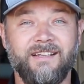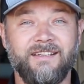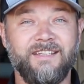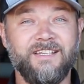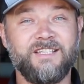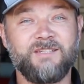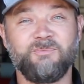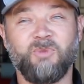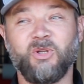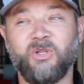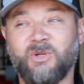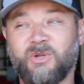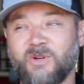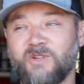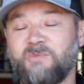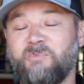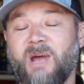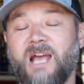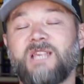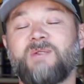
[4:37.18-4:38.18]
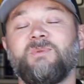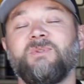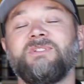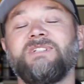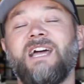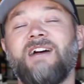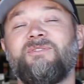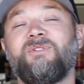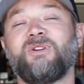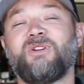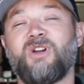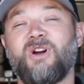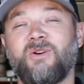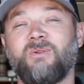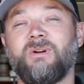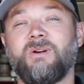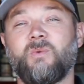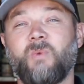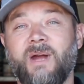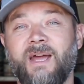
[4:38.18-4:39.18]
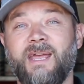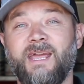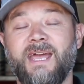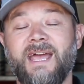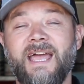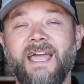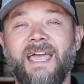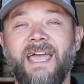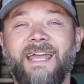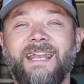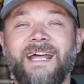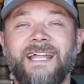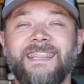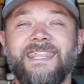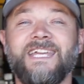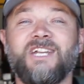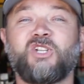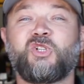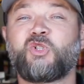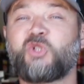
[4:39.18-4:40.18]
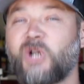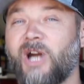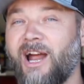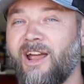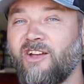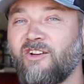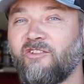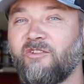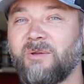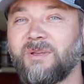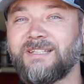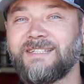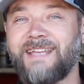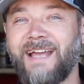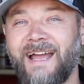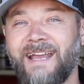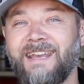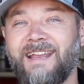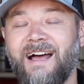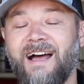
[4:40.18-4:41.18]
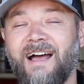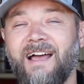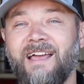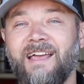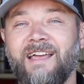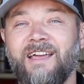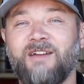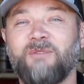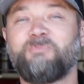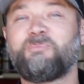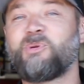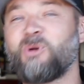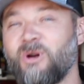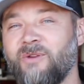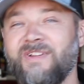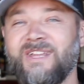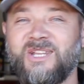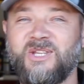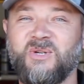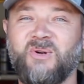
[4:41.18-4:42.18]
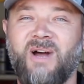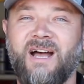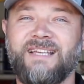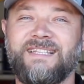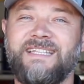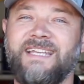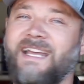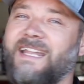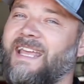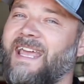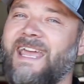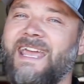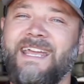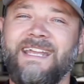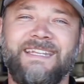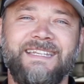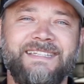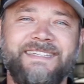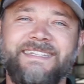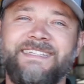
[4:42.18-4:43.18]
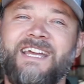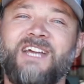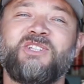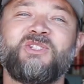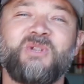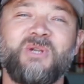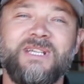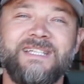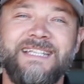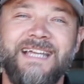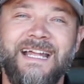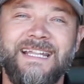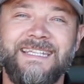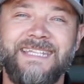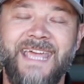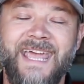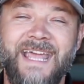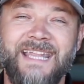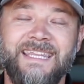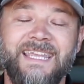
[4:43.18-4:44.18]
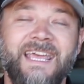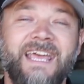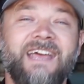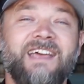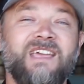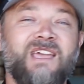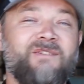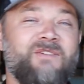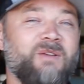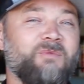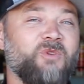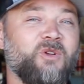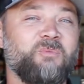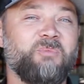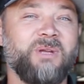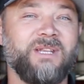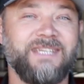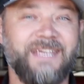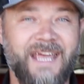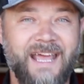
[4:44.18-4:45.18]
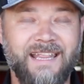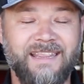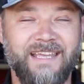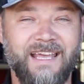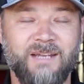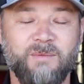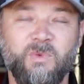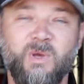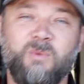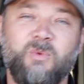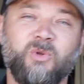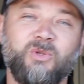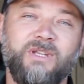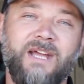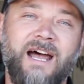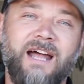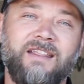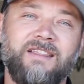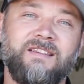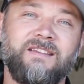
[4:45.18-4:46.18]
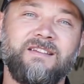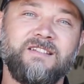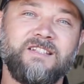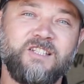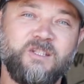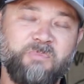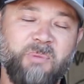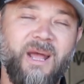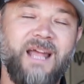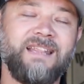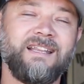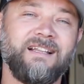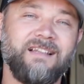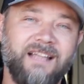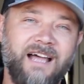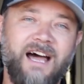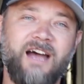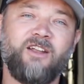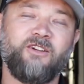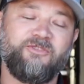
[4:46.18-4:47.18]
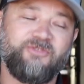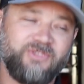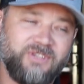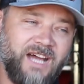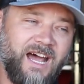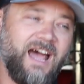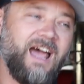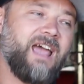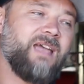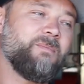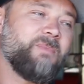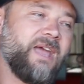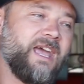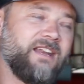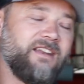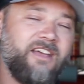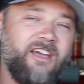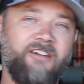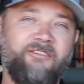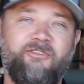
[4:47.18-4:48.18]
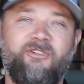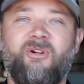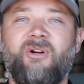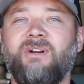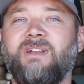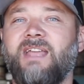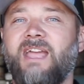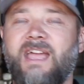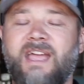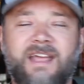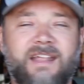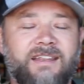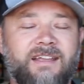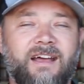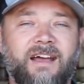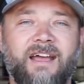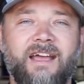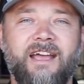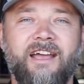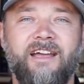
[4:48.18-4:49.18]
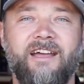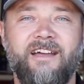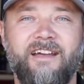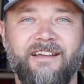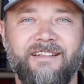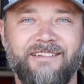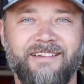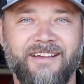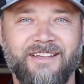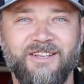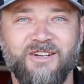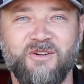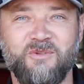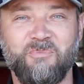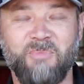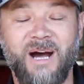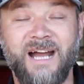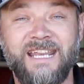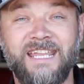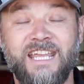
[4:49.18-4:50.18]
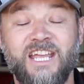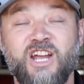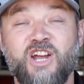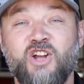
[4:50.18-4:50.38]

these motocross bikes will never go away. And I think Triumph is kind of proving to us that, hey, this industry is not dead. If it would be dead, then we would not spend a lot of time and effort and money